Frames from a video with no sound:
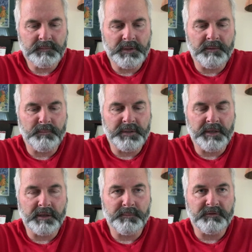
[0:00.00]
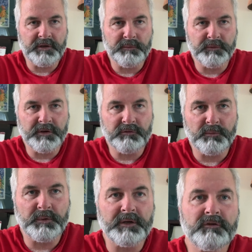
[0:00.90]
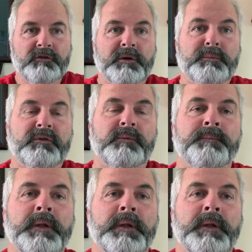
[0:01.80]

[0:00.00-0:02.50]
in monogamous heterosexual relationships